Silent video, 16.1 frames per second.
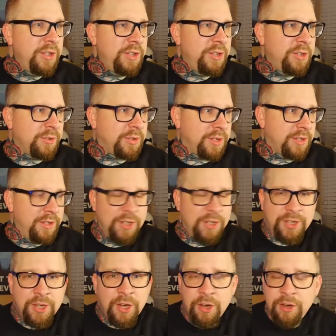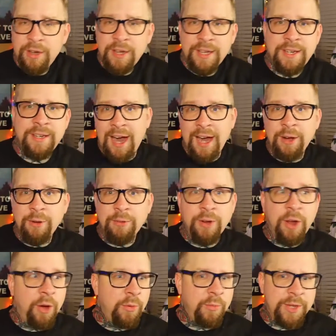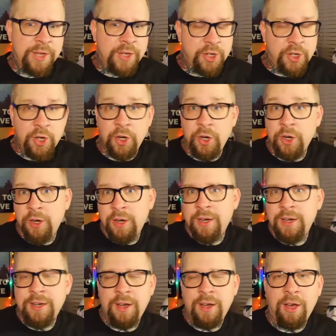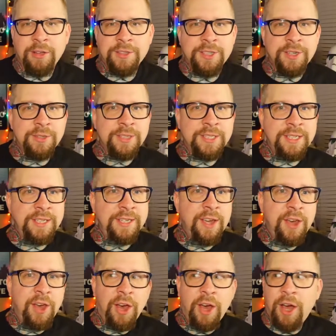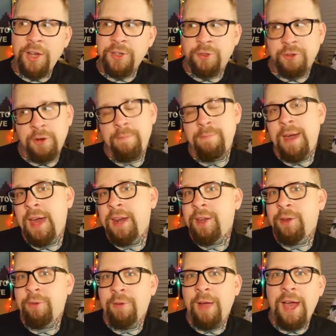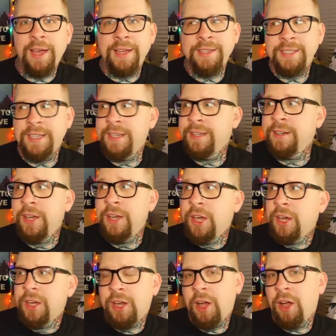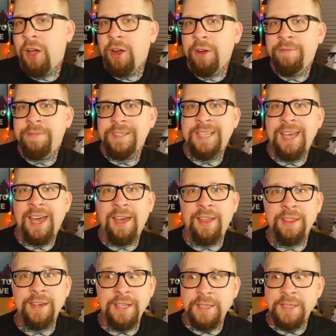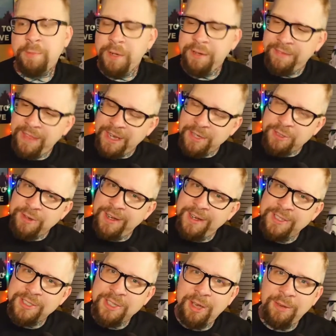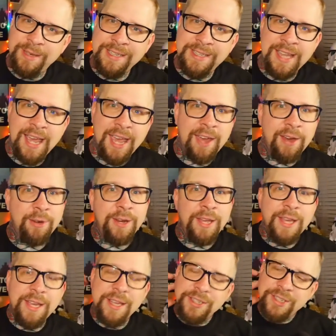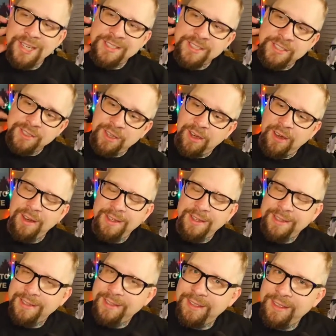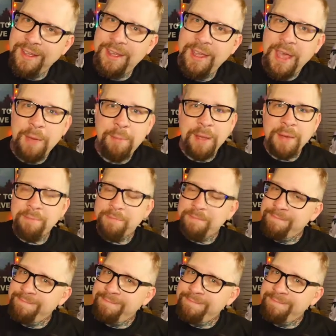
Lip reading: You could. I don't know. We could also see a dramatic rise in car fatalities. But if that trend is going down, chances are it might